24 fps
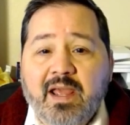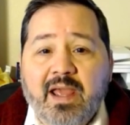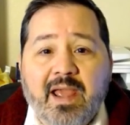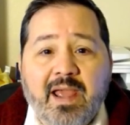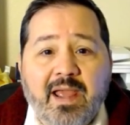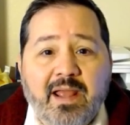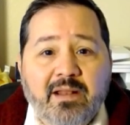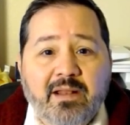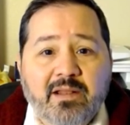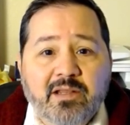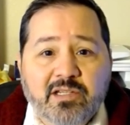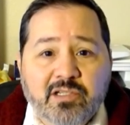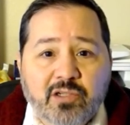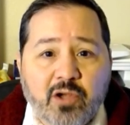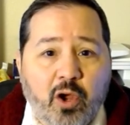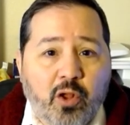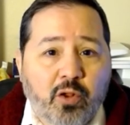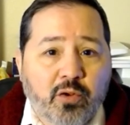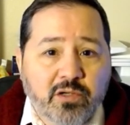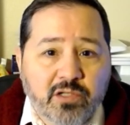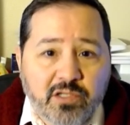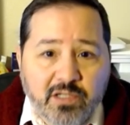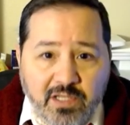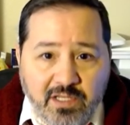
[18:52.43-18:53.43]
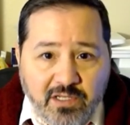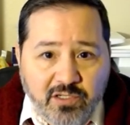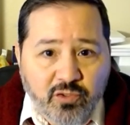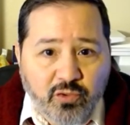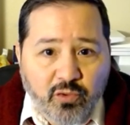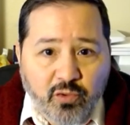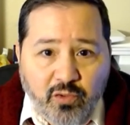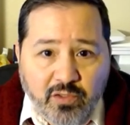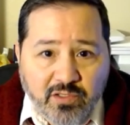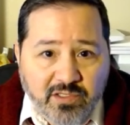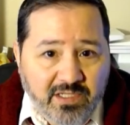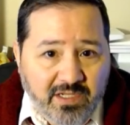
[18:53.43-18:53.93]
And the scholars in
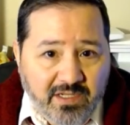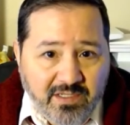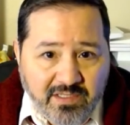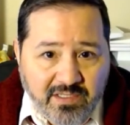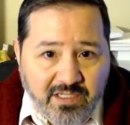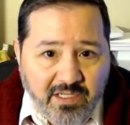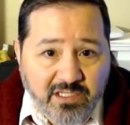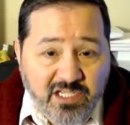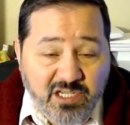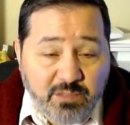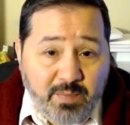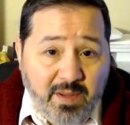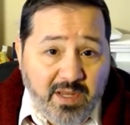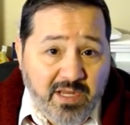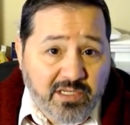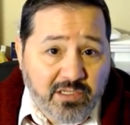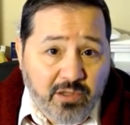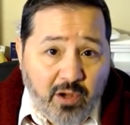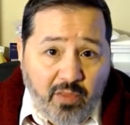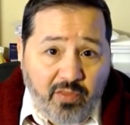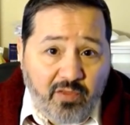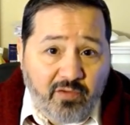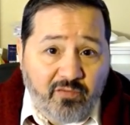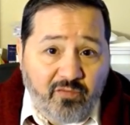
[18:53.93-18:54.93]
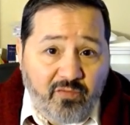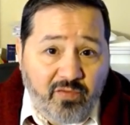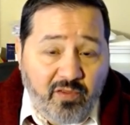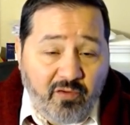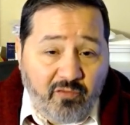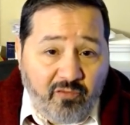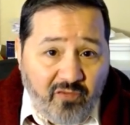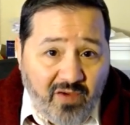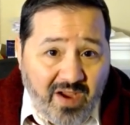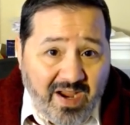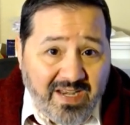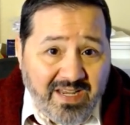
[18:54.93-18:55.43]
Israel, it's consensus based on the
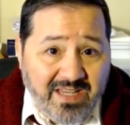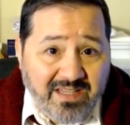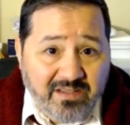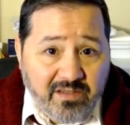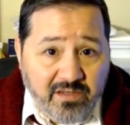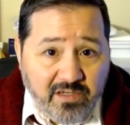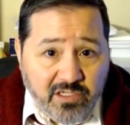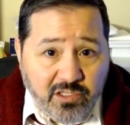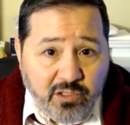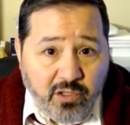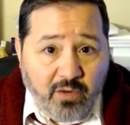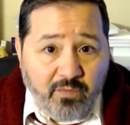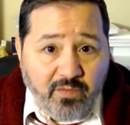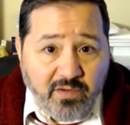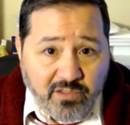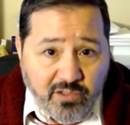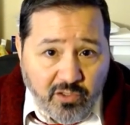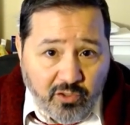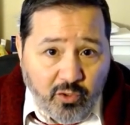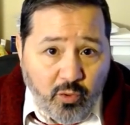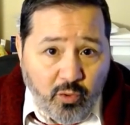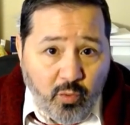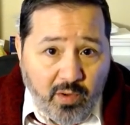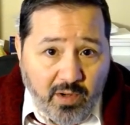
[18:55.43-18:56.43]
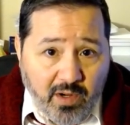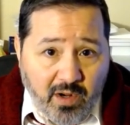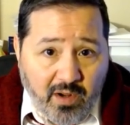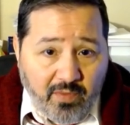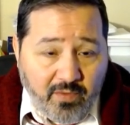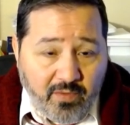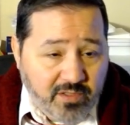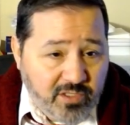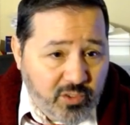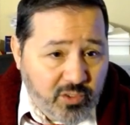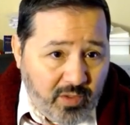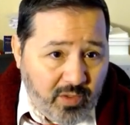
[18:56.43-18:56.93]
findings and discoveries that are going on
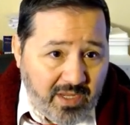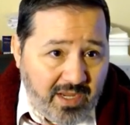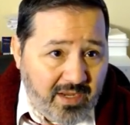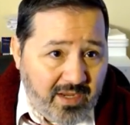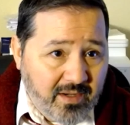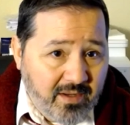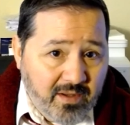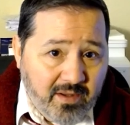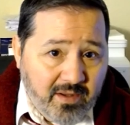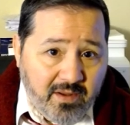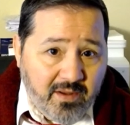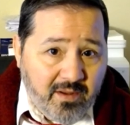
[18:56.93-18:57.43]
there. So again,